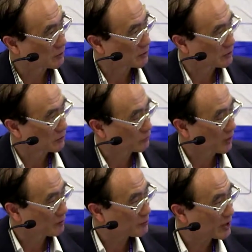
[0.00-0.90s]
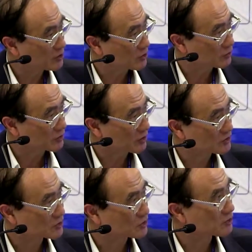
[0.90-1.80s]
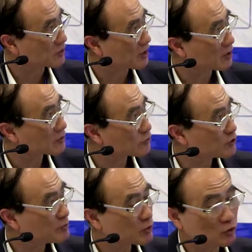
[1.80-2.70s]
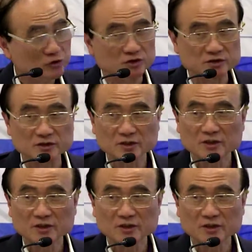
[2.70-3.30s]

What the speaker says: the right panel, you can see there are 3 proteins